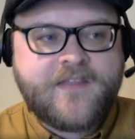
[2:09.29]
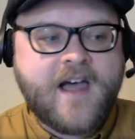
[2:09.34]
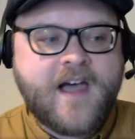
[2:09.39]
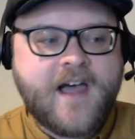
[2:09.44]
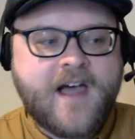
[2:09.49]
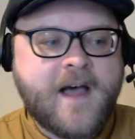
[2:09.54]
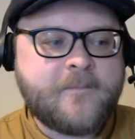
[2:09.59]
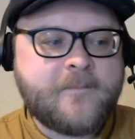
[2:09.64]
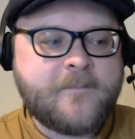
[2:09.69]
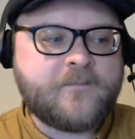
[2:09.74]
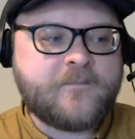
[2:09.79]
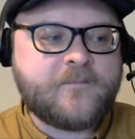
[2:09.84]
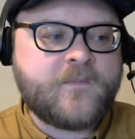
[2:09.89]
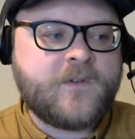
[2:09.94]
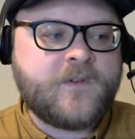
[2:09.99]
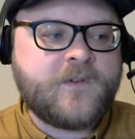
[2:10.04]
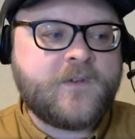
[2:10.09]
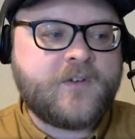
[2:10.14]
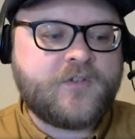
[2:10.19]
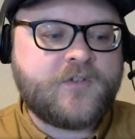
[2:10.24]
Um,
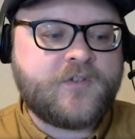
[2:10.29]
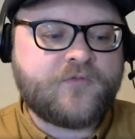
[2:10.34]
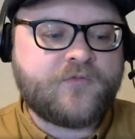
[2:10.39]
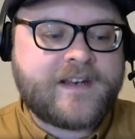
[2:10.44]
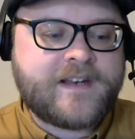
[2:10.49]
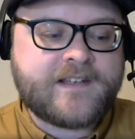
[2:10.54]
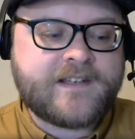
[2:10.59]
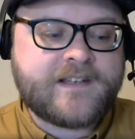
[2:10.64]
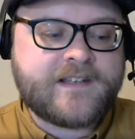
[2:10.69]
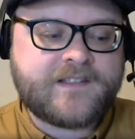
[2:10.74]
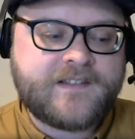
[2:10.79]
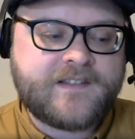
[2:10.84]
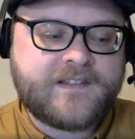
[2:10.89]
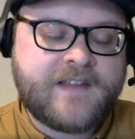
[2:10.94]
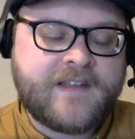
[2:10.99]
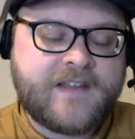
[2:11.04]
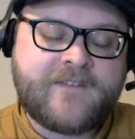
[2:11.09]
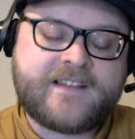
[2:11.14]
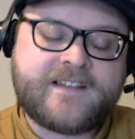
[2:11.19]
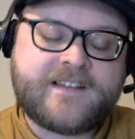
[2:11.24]
Grid is
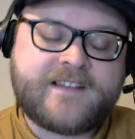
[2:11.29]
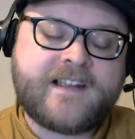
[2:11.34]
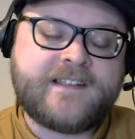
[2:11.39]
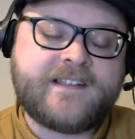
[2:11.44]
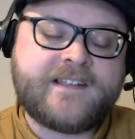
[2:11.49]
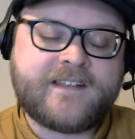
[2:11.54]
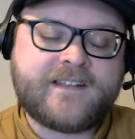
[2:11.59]
investigating